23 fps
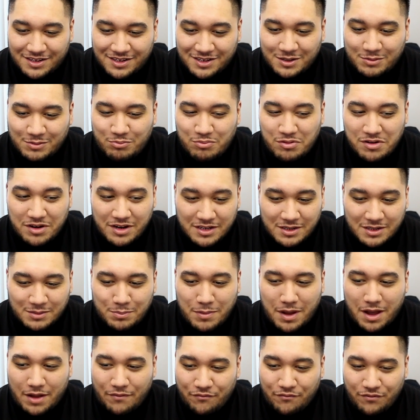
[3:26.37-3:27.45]
this is a pretty
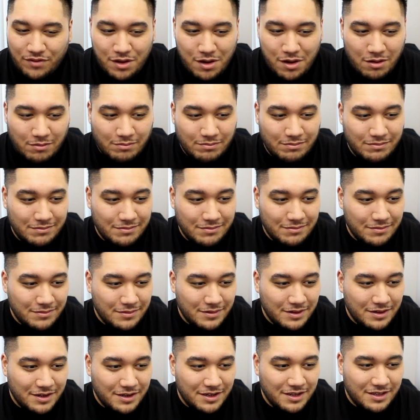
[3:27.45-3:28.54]
smart film.
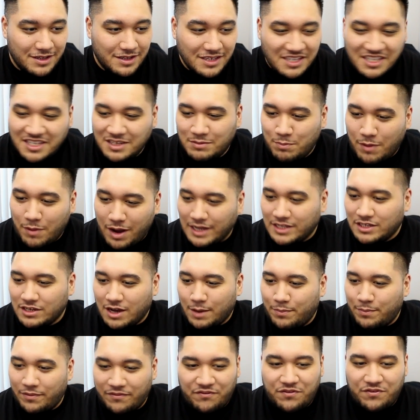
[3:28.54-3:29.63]
This is my
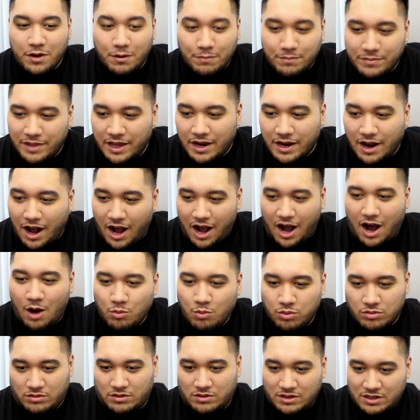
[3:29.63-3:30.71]
type of film that I
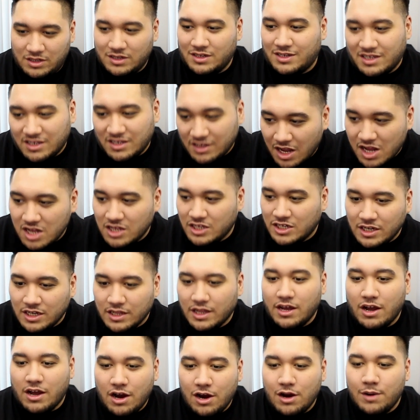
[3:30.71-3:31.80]
would just chill
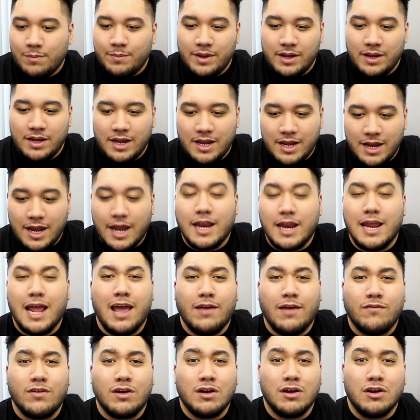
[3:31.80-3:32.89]
at home and
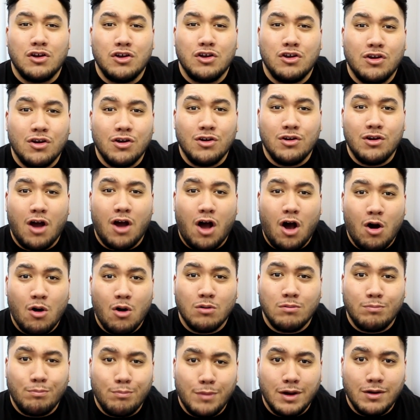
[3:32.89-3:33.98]
have a good
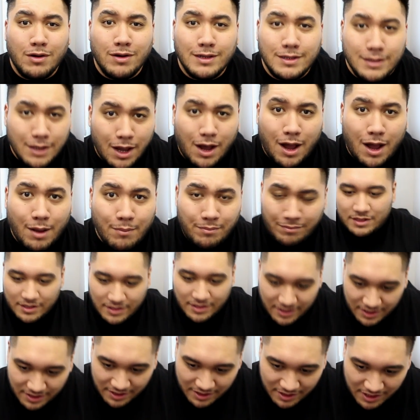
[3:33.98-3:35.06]
old merry time.
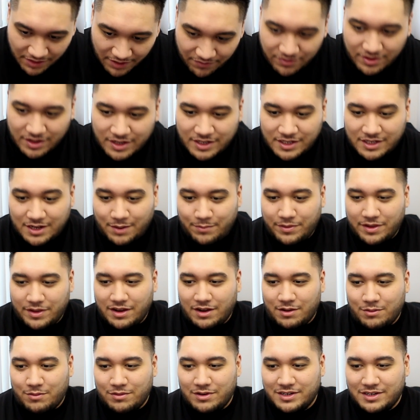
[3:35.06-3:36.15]
This is definitely something
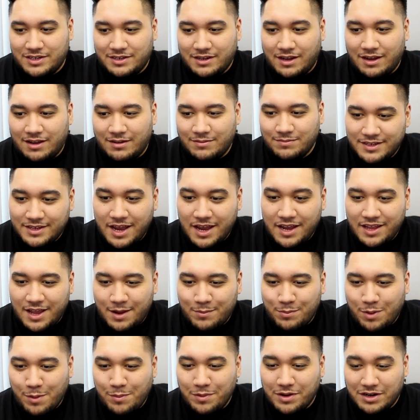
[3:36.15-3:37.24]
I want to say. Saying that,
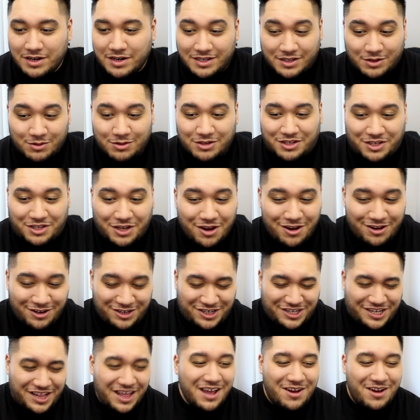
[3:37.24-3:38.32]
I'm probably going to do a
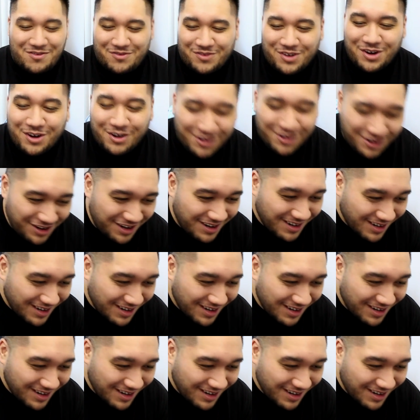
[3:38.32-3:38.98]
search later on.